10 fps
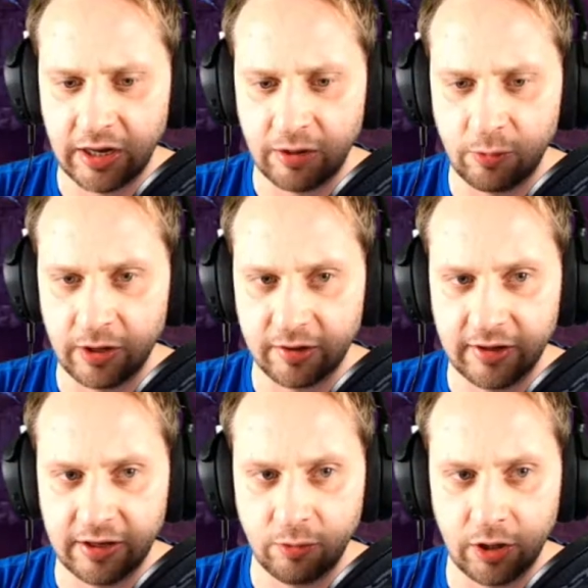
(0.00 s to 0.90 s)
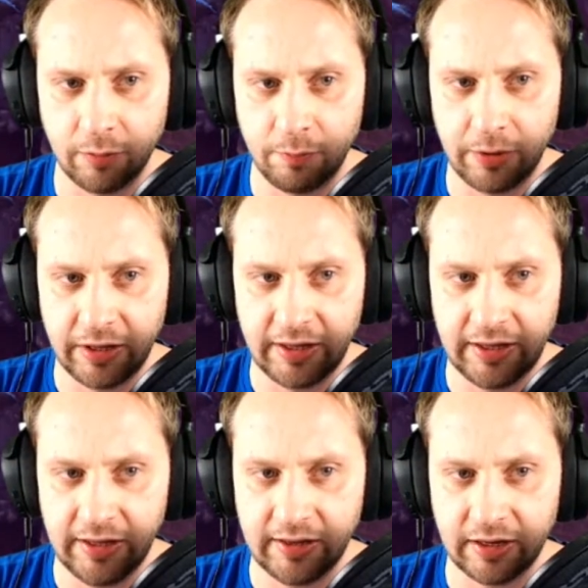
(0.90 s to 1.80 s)
We just need one big
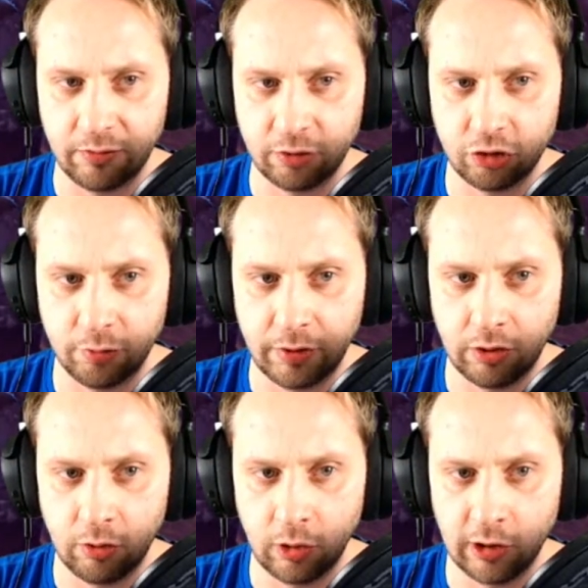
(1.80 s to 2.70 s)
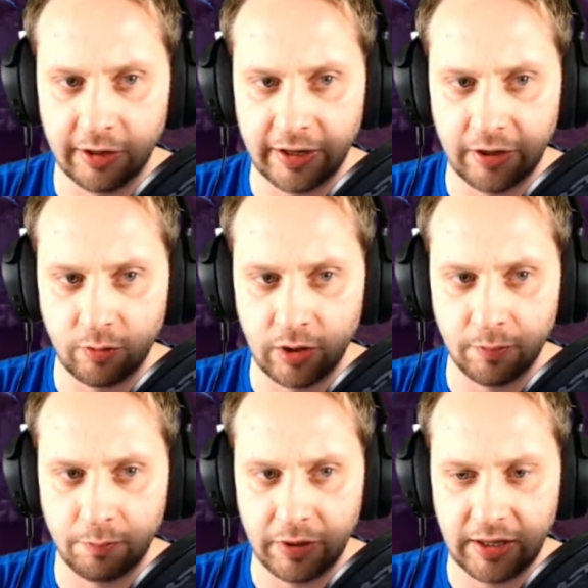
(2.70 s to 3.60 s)
hit and we should be all there. One
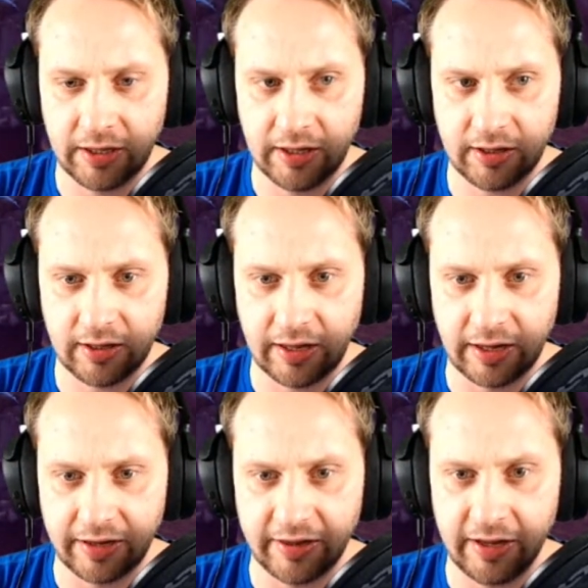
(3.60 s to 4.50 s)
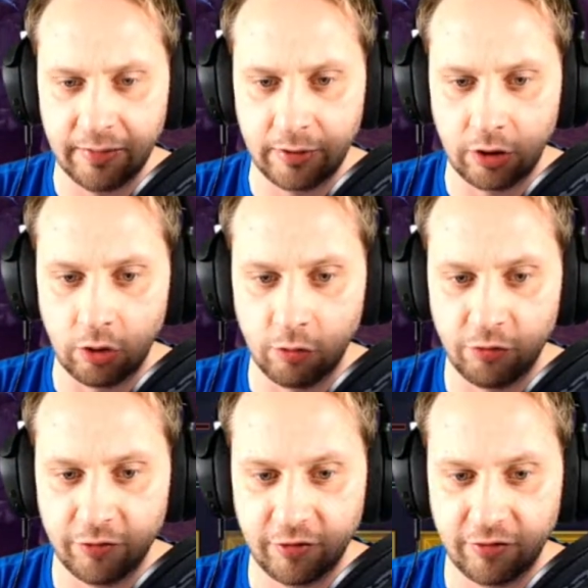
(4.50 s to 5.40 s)
big hit, and there we go,
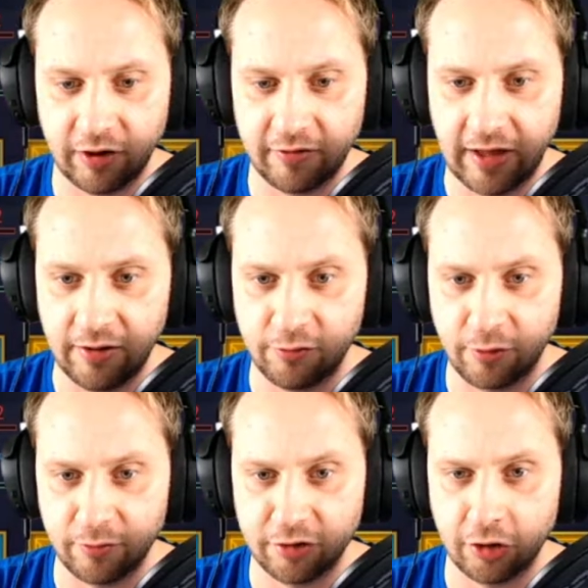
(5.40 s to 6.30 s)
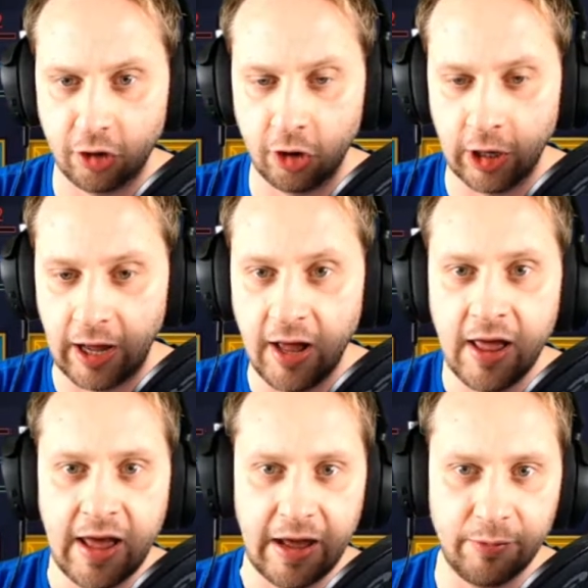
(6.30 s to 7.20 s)
55k from Sorgala,
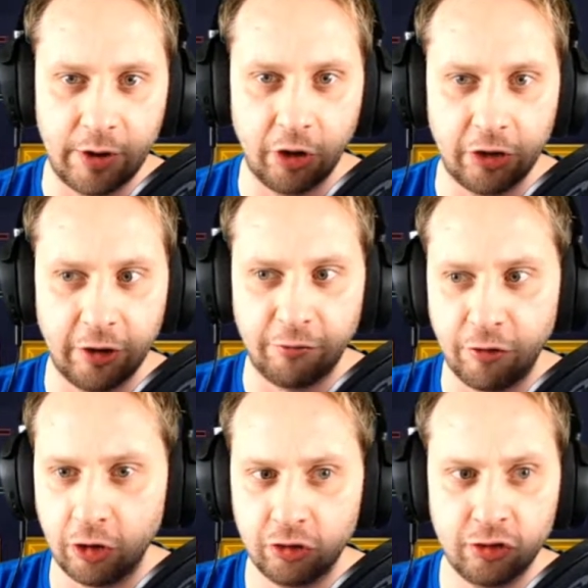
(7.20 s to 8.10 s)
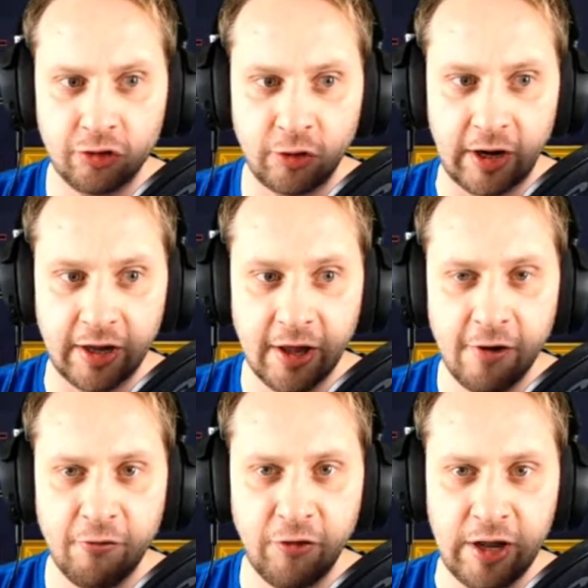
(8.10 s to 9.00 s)
and we got it our first try.
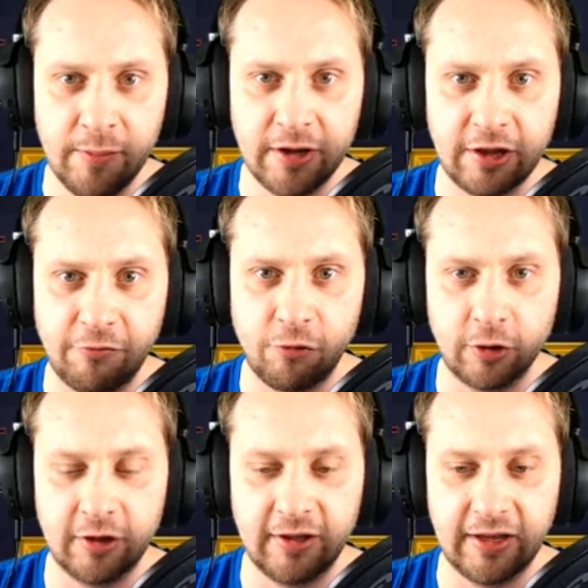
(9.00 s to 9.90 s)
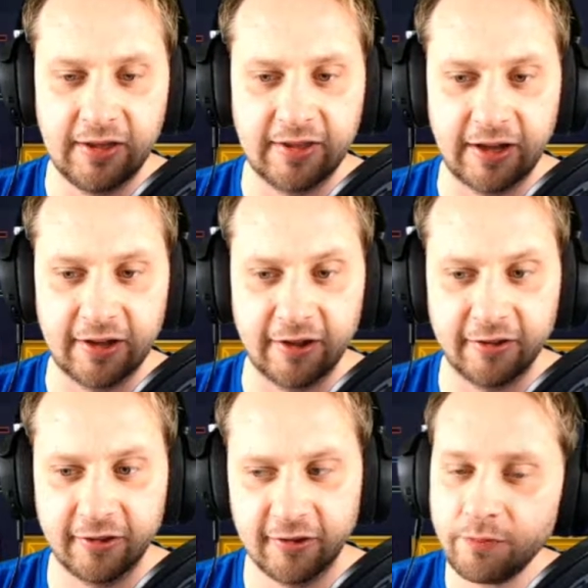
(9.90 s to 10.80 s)
3 minutes and 46
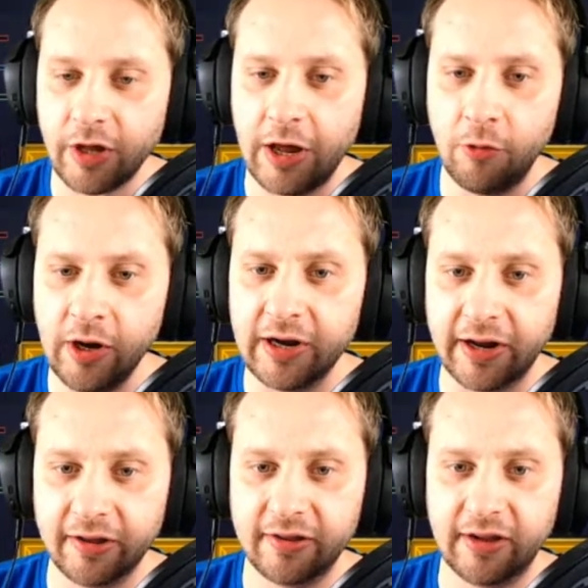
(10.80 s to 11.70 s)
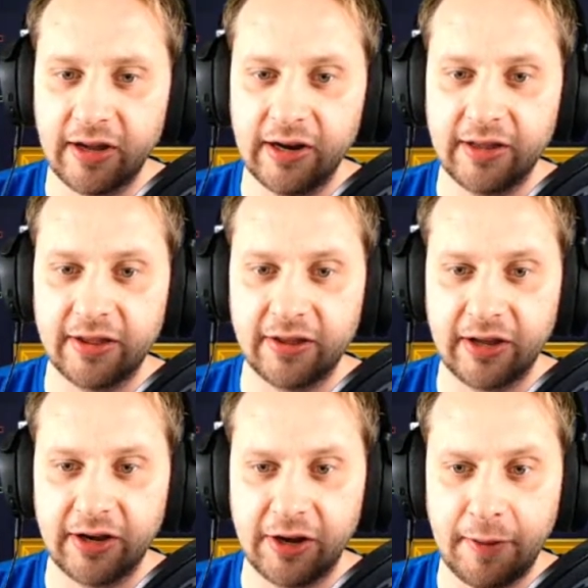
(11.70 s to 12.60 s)
seconds. Really nice. I like that I
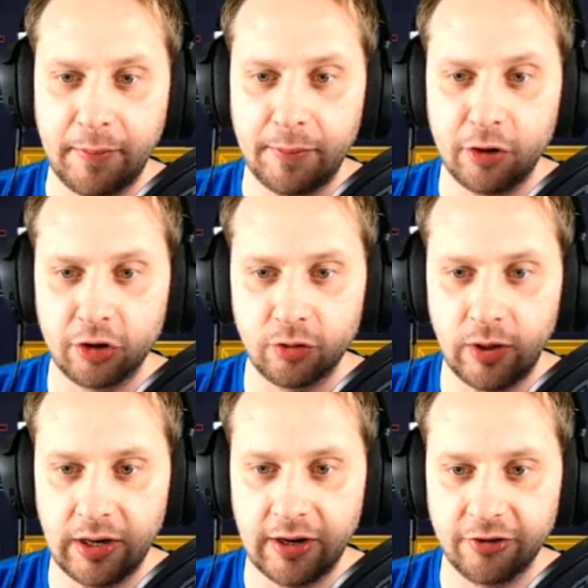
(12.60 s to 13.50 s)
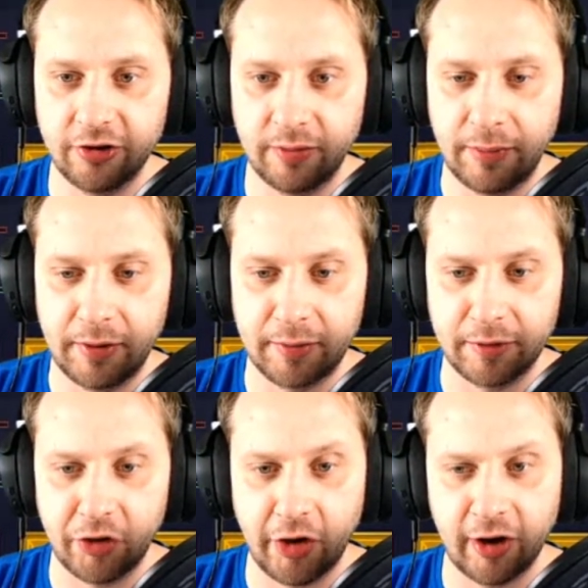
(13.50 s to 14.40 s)
can epic book as well and some epic
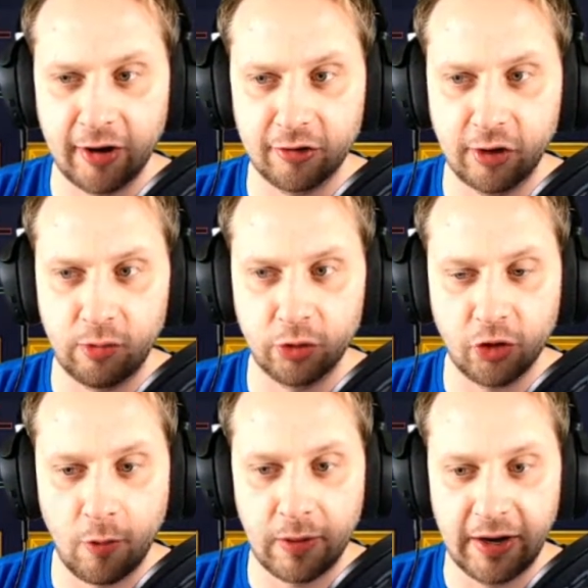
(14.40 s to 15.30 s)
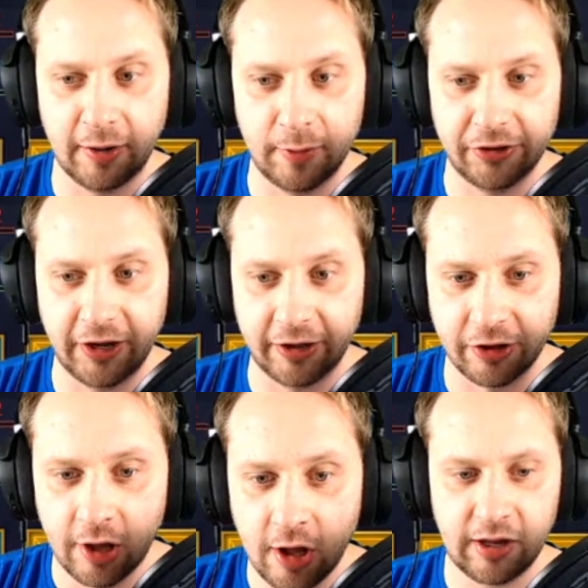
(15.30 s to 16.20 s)
material, so I won't complain about that.
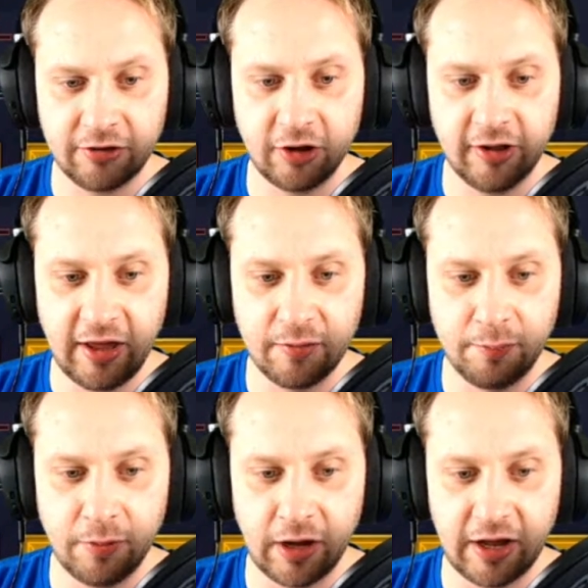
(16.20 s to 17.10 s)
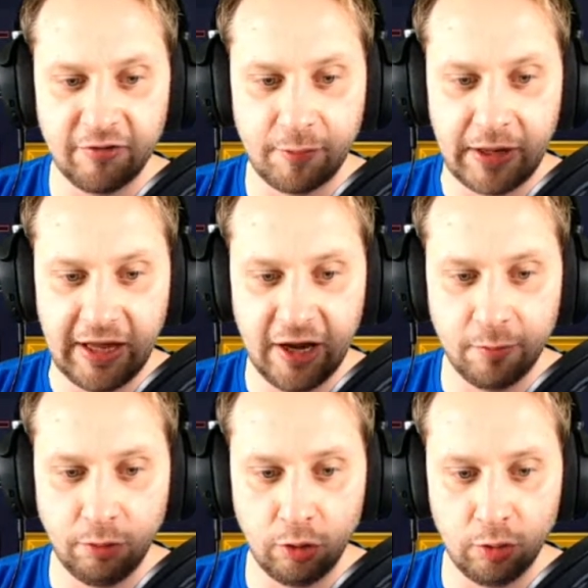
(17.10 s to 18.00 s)
As you can see, MVP here,
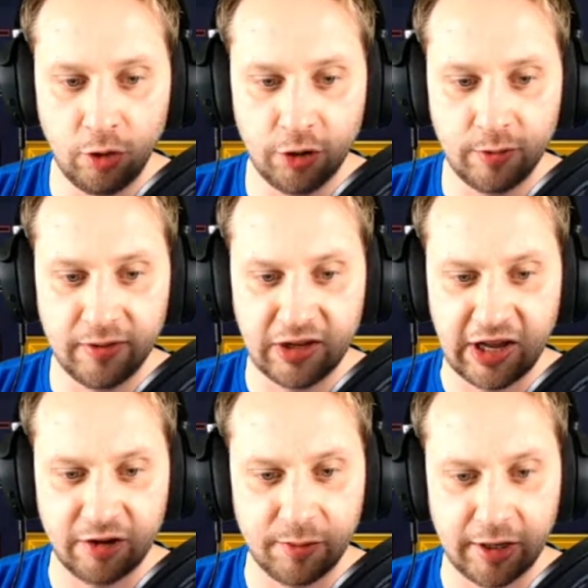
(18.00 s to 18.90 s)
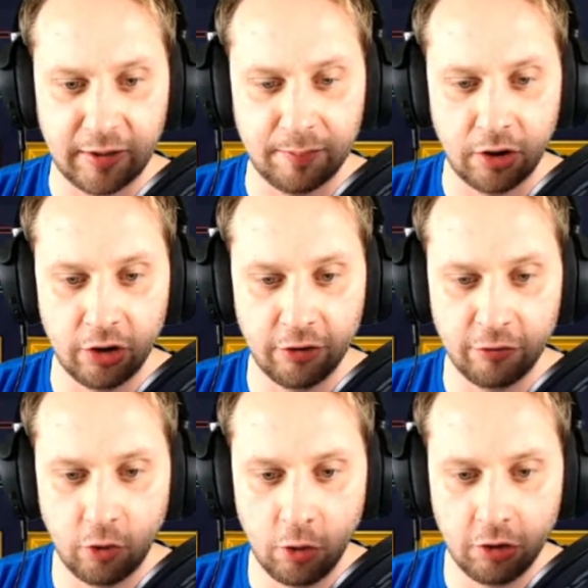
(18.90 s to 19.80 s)
Bulwark with the HP burn of
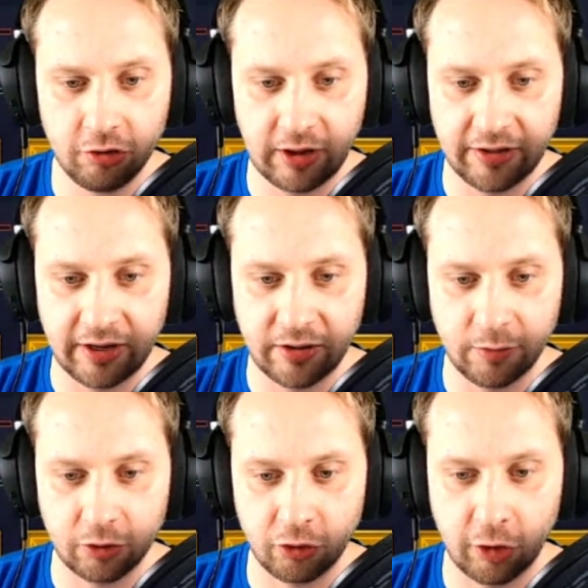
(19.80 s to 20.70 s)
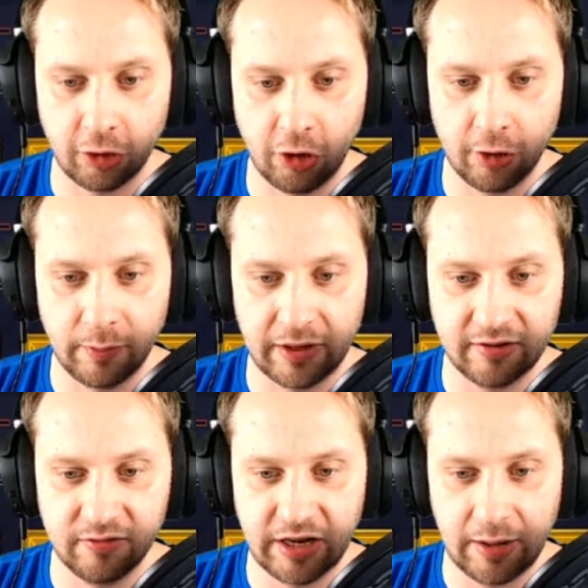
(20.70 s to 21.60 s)
course, and then with Royal Guard,
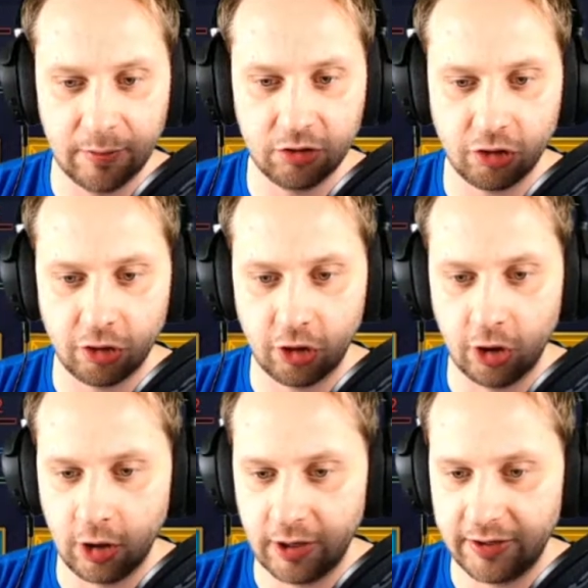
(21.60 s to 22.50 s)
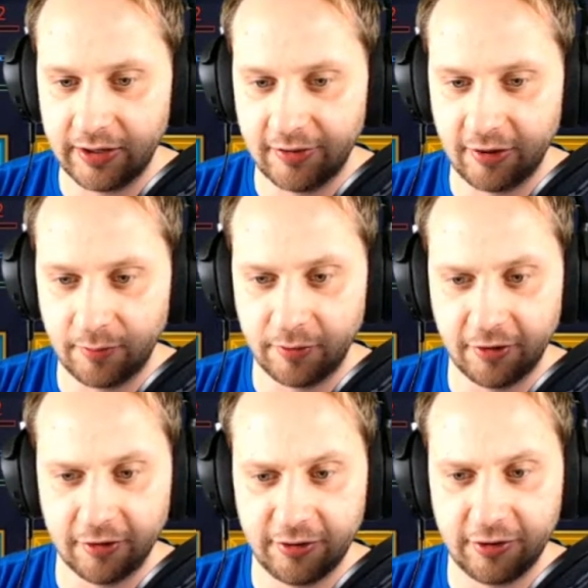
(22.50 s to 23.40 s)
massive damage. Sorgala did some
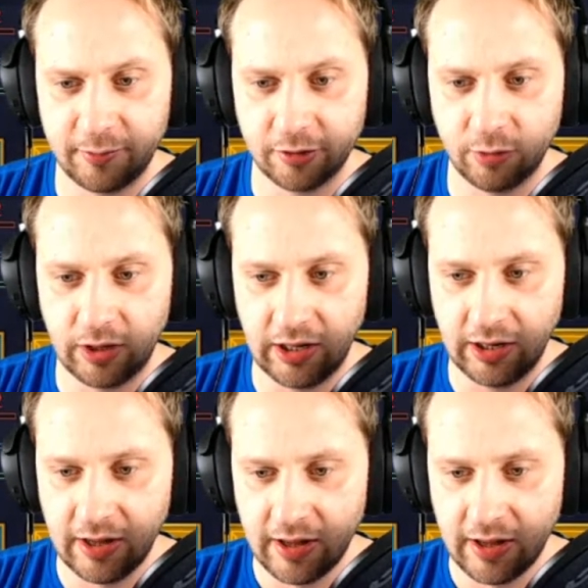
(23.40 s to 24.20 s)
as well.